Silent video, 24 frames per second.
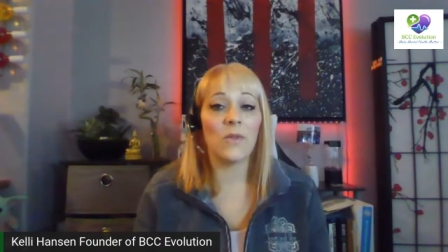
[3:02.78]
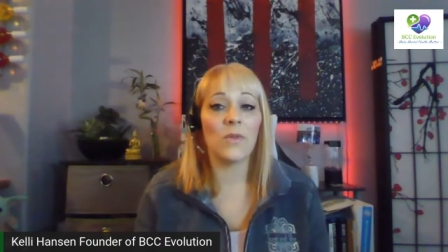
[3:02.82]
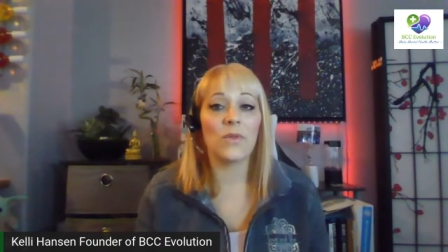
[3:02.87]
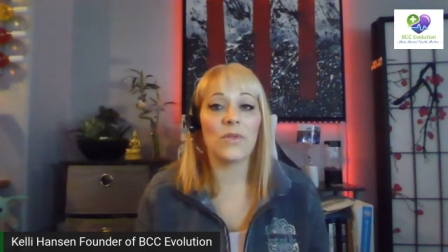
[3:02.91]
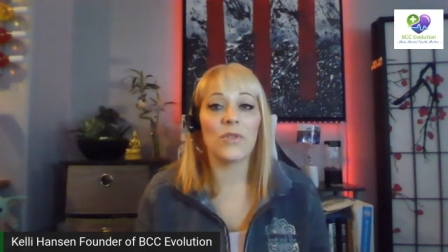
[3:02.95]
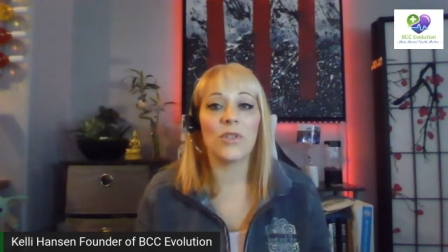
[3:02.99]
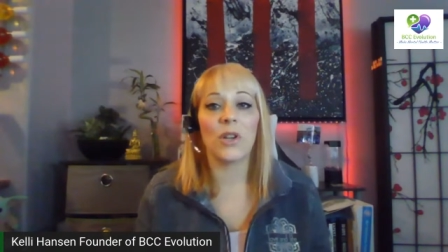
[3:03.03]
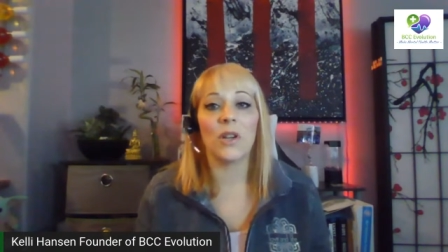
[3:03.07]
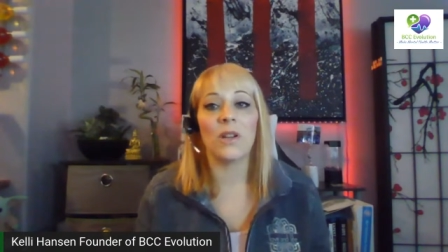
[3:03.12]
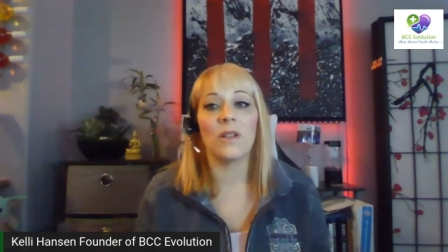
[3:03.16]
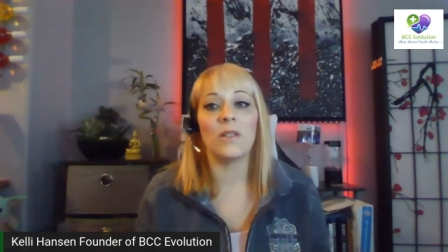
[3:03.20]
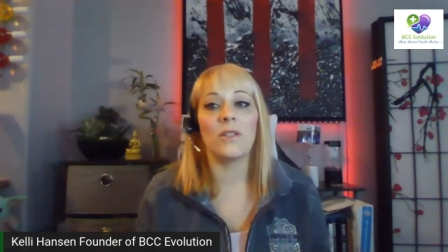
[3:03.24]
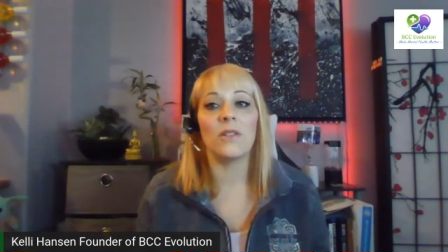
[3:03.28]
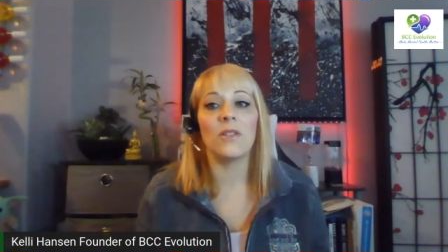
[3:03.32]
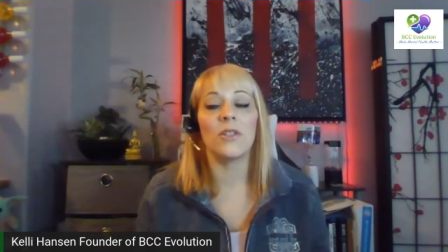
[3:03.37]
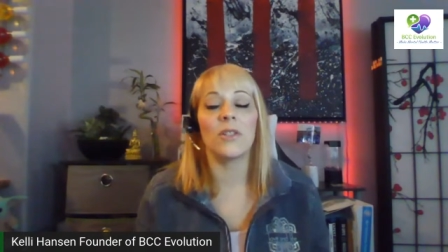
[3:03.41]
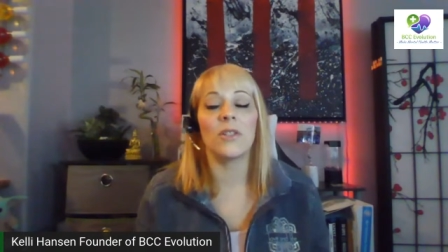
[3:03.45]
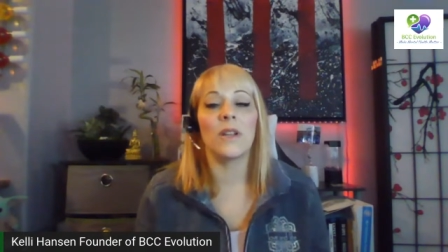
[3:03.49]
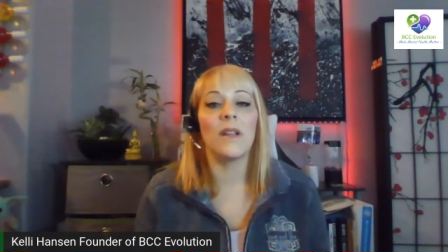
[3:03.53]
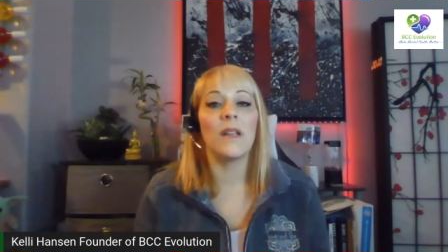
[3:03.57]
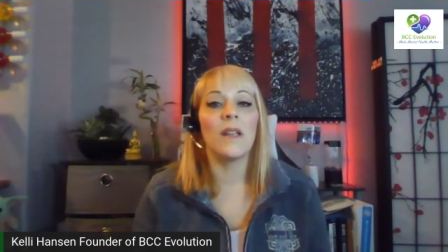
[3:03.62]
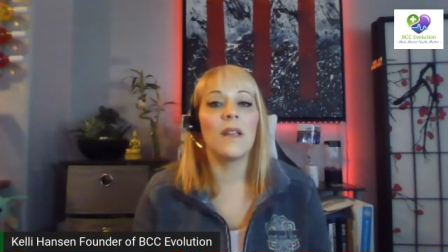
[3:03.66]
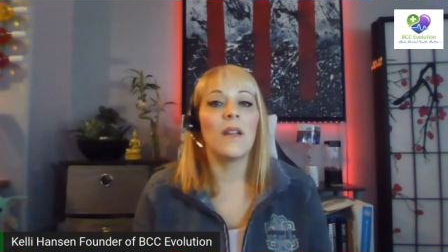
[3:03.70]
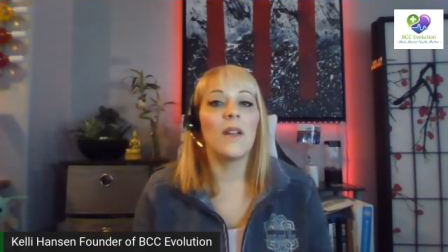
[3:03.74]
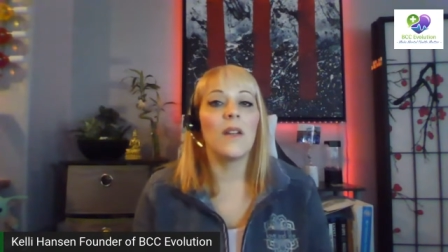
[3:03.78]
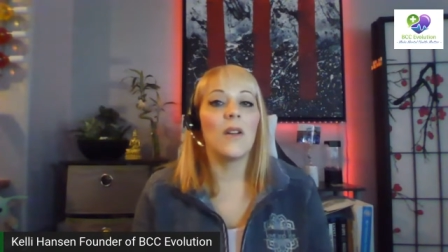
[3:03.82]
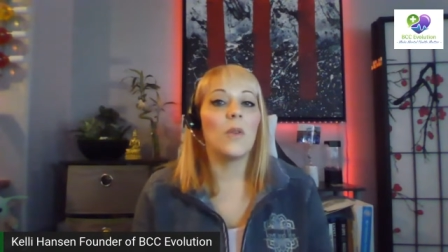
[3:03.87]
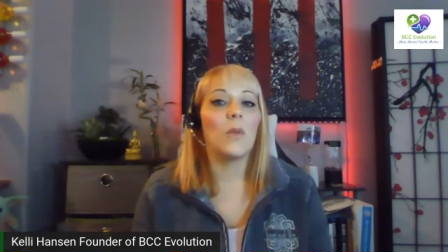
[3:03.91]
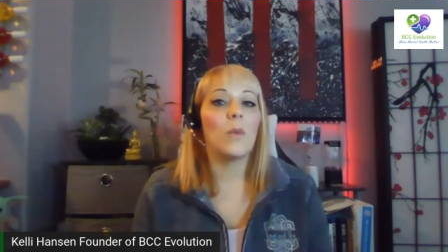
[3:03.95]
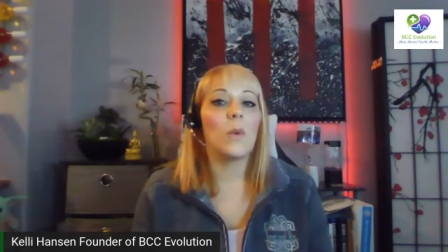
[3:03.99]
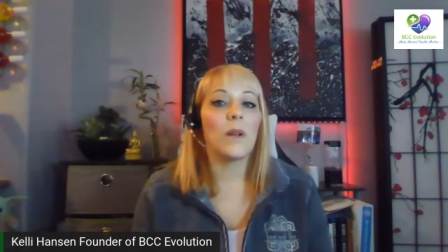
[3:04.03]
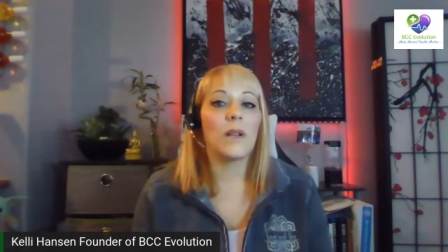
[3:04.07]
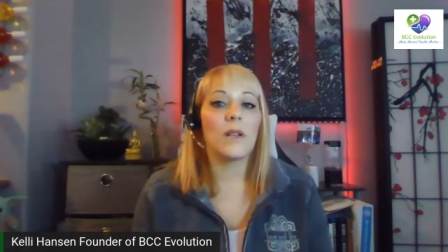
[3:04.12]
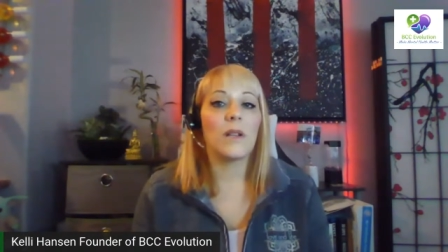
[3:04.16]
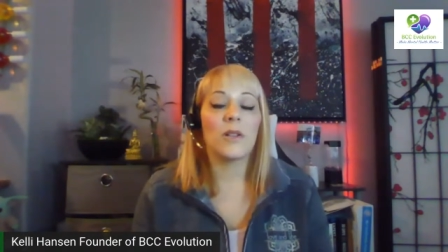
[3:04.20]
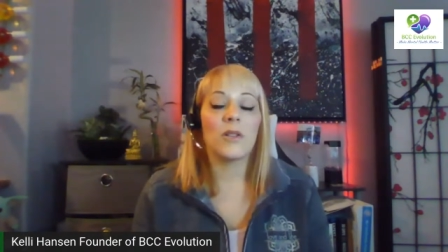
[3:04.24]
don't judge
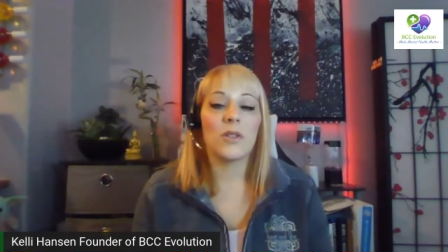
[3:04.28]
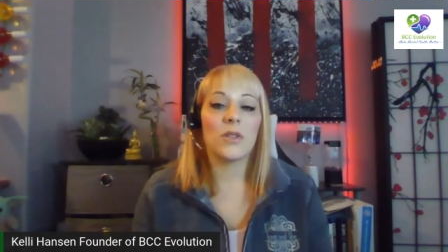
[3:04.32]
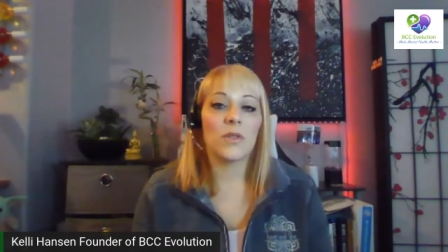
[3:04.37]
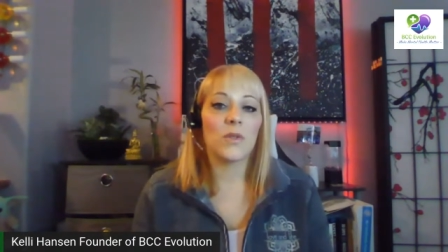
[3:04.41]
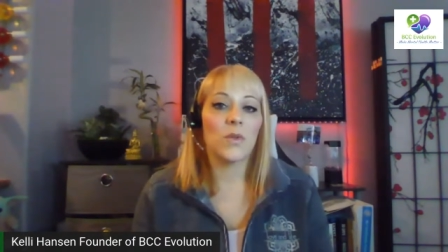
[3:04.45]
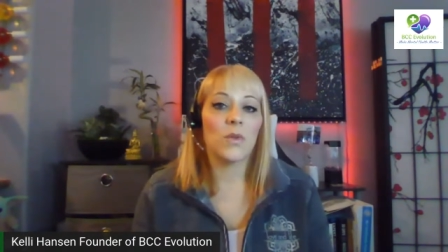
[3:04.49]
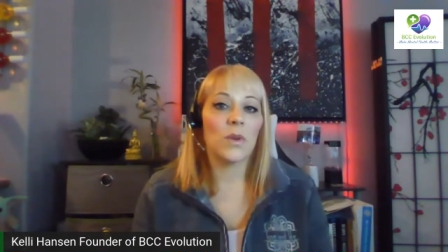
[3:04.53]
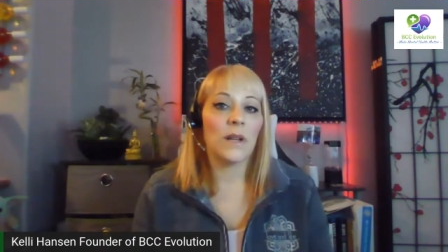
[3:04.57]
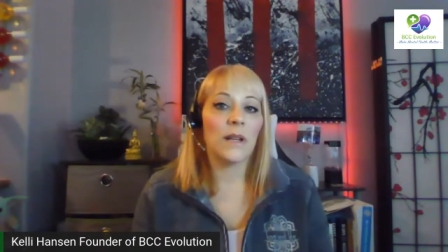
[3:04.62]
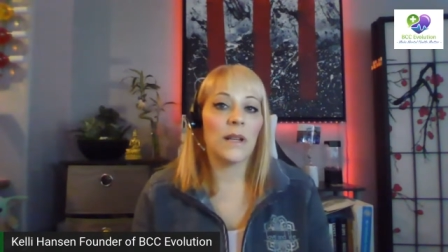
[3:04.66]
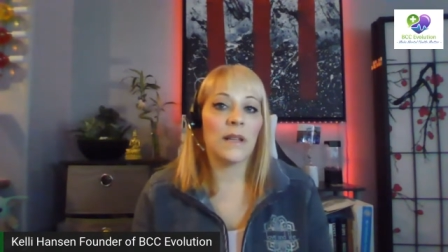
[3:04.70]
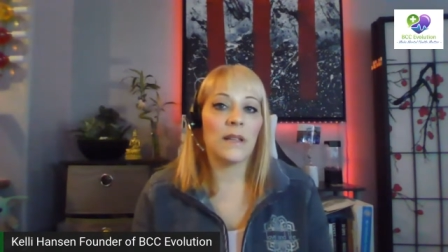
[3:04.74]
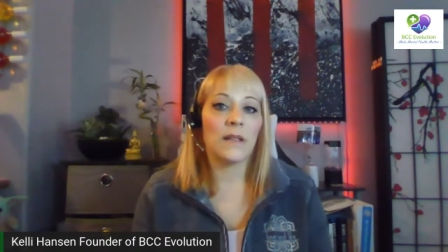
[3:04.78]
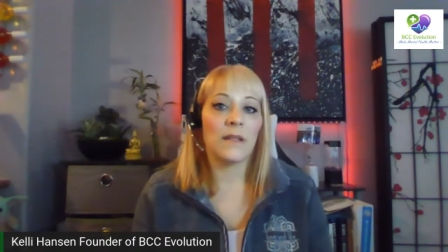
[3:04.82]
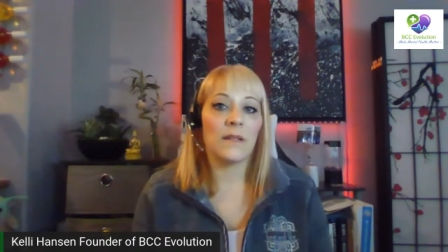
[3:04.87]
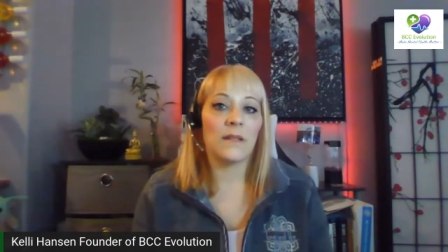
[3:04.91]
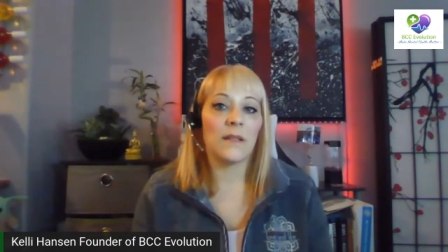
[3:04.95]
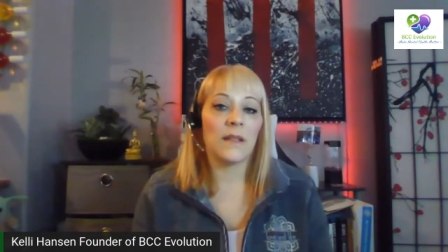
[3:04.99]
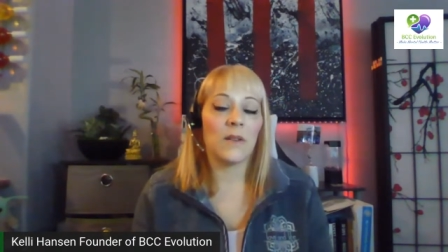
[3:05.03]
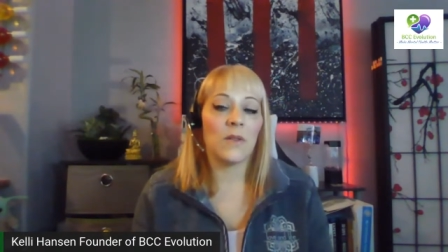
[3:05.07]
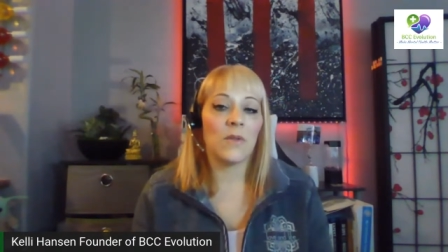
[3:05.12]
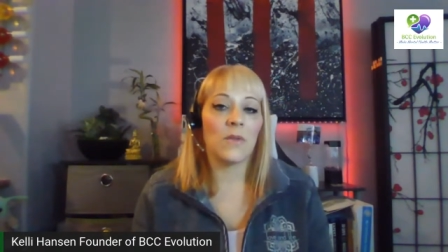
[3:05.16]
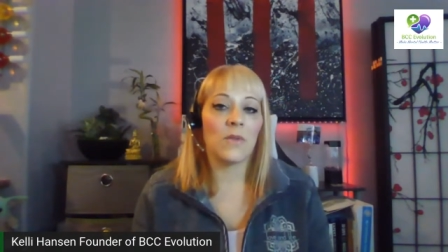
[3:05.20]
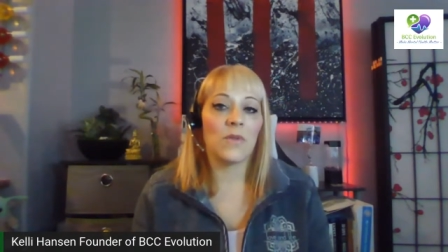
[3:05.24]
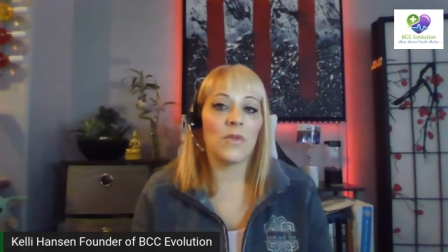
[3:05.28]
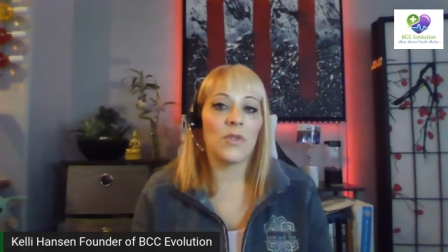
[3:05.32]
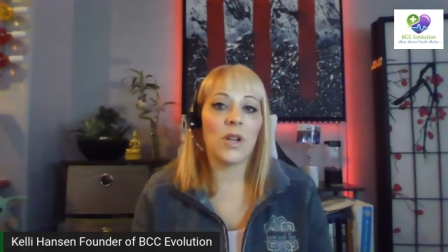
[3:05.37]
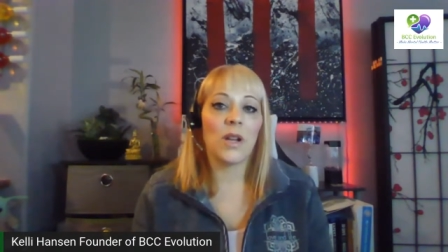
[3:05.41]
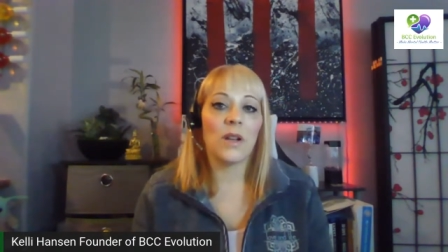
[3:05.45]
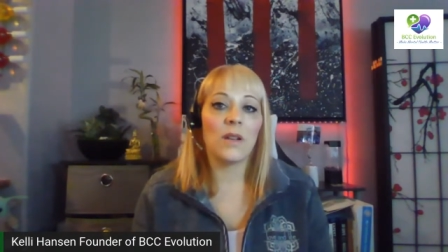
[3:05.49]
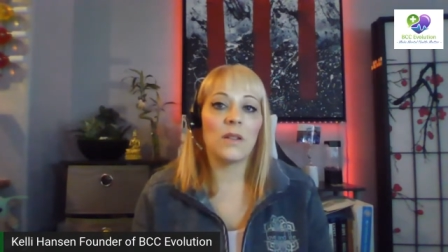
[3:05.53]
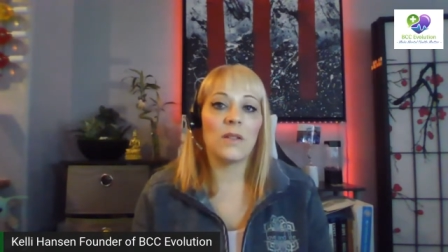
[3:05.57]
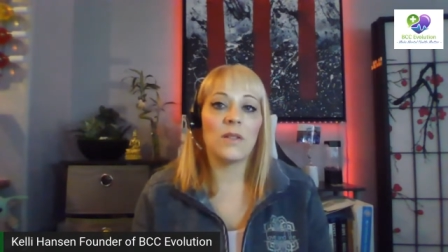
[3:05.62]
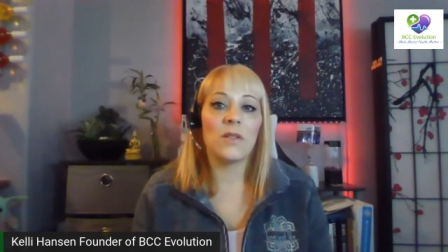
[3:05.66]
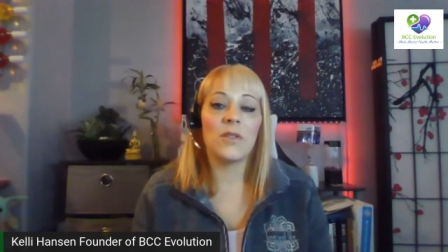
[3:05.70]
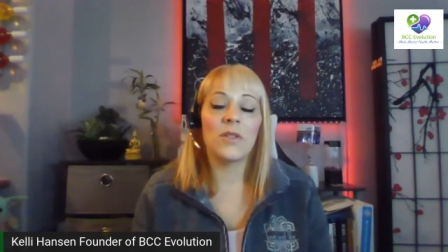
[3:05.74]
what your story is, I don't
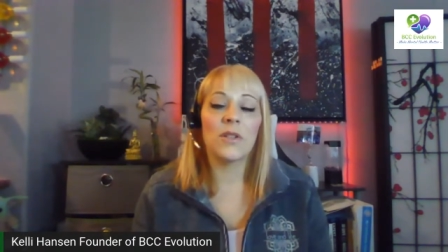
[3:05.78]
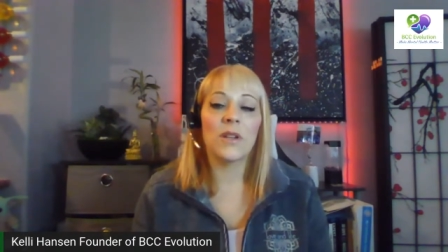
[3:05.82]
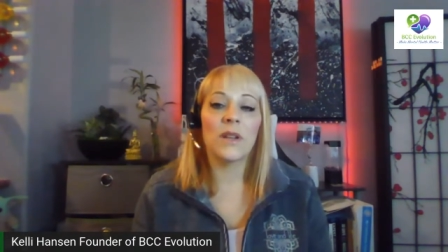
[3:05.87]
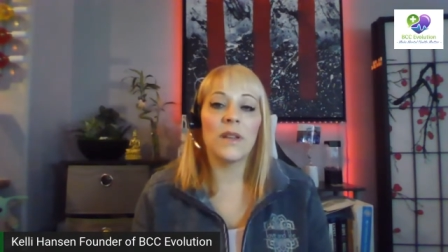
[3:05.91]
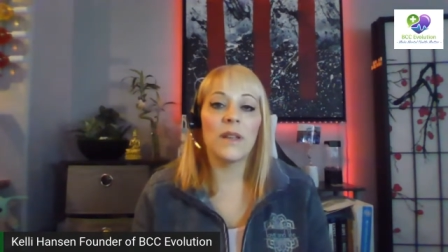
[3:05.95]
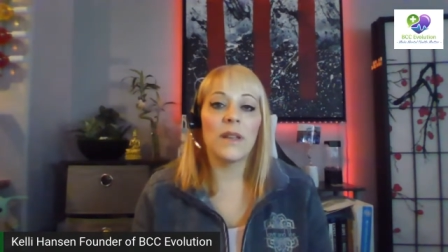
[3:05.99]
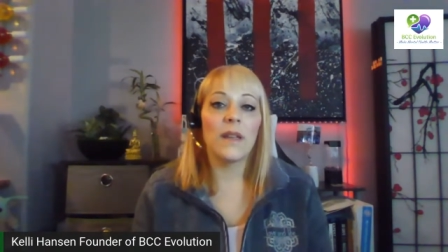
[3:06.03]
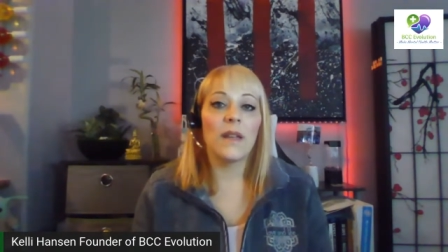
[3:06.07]
judge